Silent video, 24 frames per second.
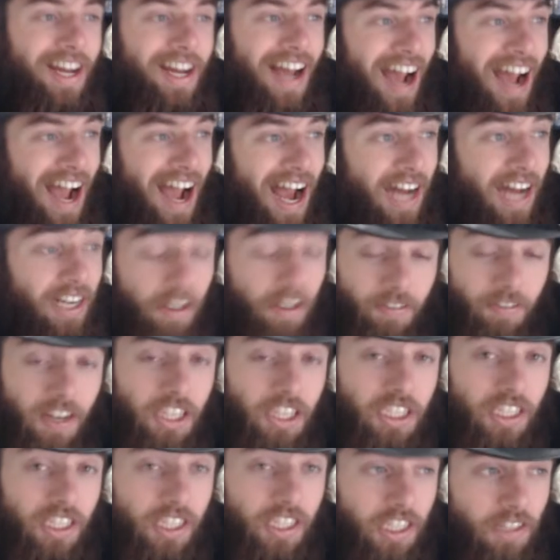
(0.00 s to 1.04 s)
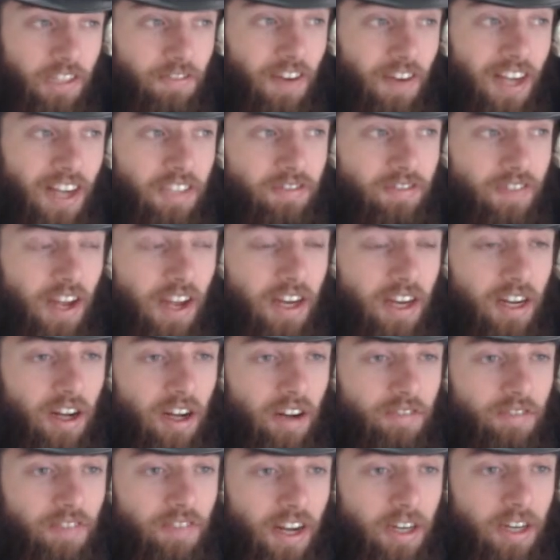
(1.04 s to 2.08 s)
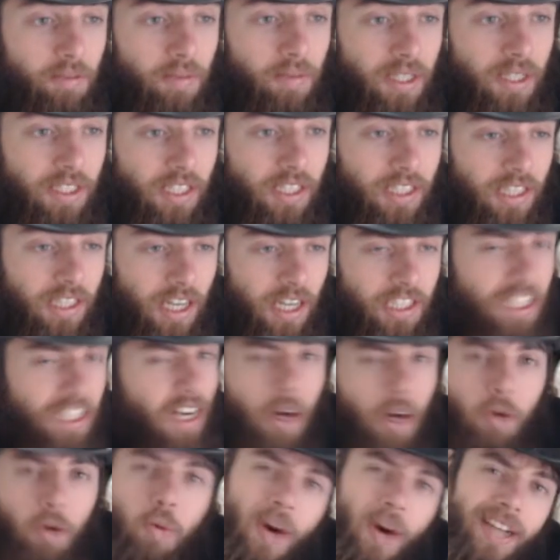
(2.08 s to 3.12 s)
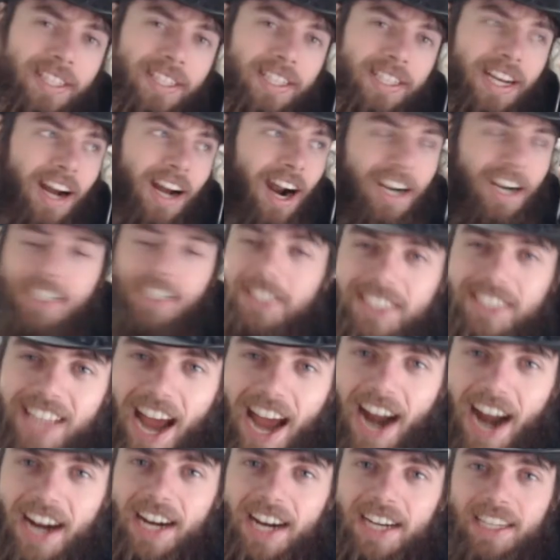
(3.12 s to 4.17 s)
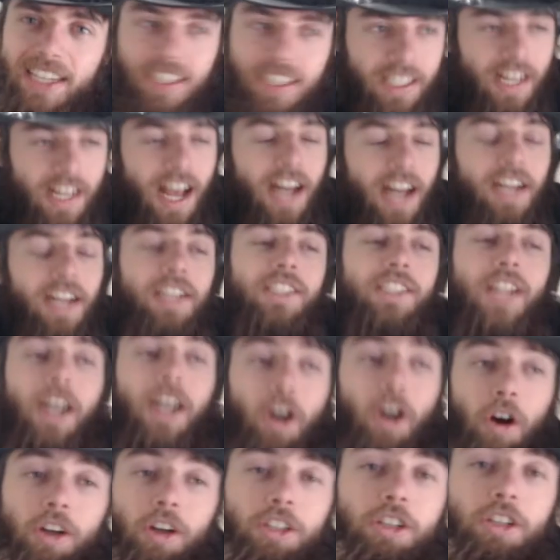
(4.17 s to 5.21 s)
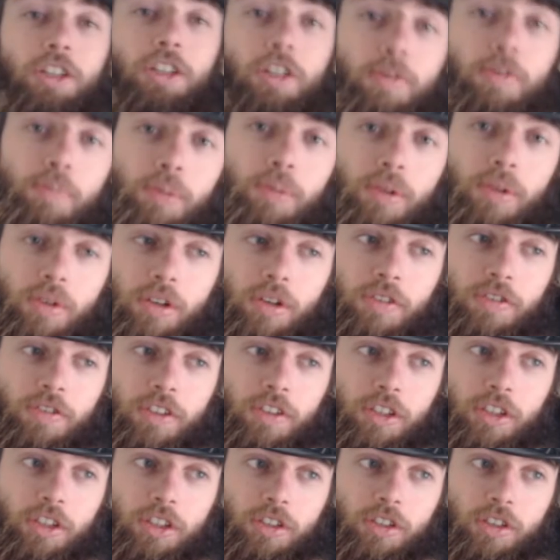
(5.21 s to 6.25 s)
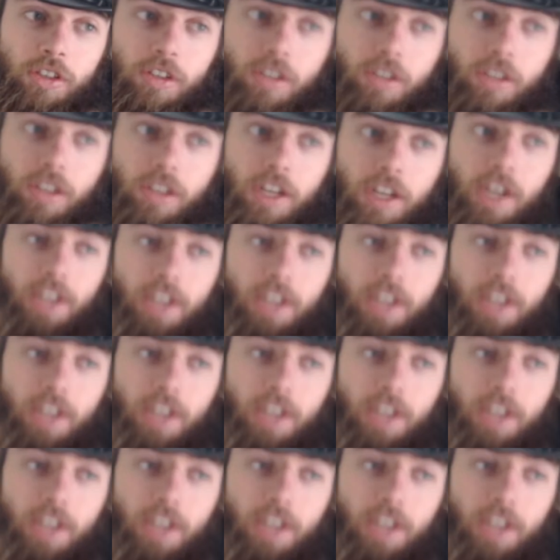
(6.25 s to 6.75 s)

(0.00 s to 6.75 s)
And eventually she finds Venom, a Venom in this guy. She's like, wait, are you Darren? And then it's like, oh, you're so beautiful. You're so good.